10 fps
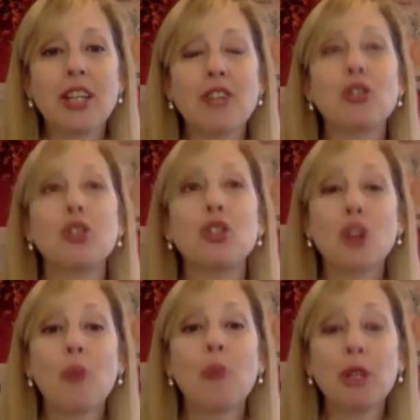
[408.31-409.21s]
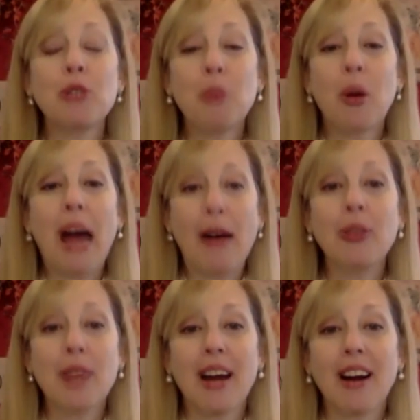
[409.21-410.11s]
there's so much more
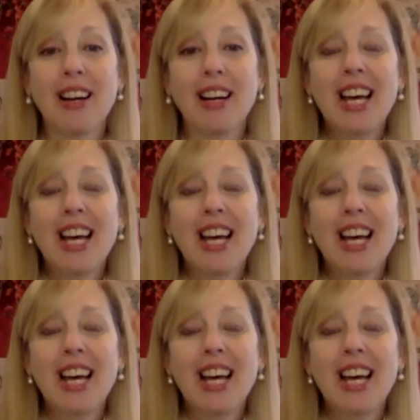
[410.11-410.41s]
out there